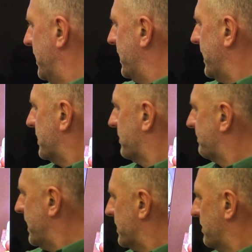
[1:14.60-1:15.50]
there.
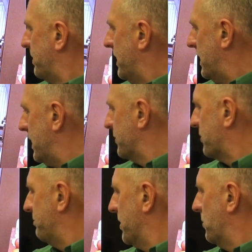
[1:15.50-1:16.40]
That's about
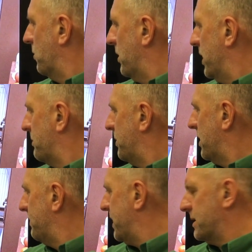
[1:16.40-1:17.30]
100mm wide
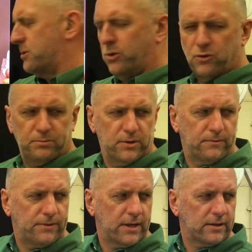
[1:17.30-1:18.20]
by about
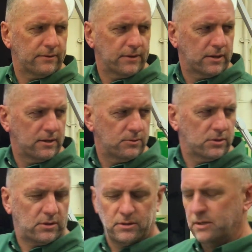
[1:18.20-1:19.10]
12mm thick, I think it
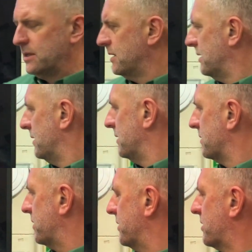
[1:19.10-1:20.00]
was.
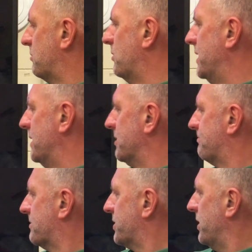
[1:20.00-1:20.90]
So it's quite a
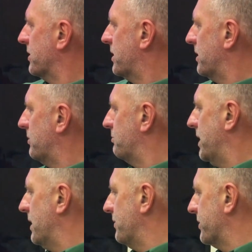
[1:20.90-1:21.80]
chunky old
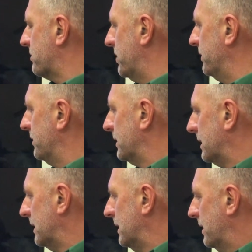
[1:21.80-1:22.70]
mount, this one.
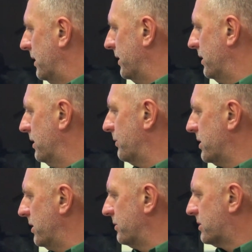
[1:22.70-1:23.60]
And
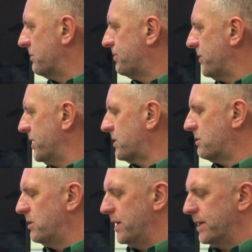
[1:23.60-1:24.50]
we used the press
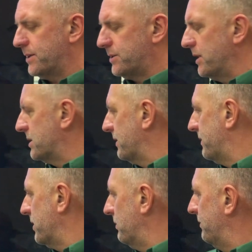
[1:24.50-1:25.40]
quite
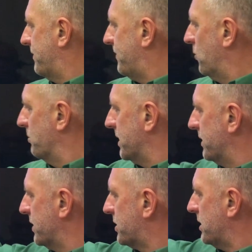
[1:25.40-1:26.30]
extensively on
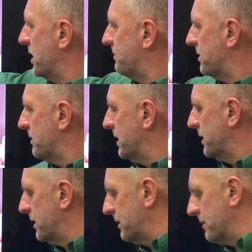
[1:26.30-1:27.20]
forming this shape
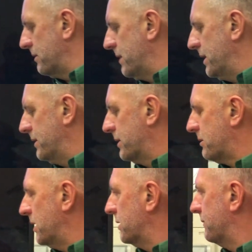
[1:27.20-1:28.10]
around
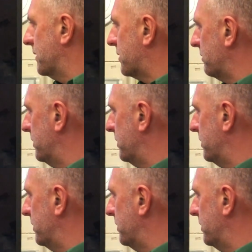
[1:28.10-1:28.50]
the trunk of the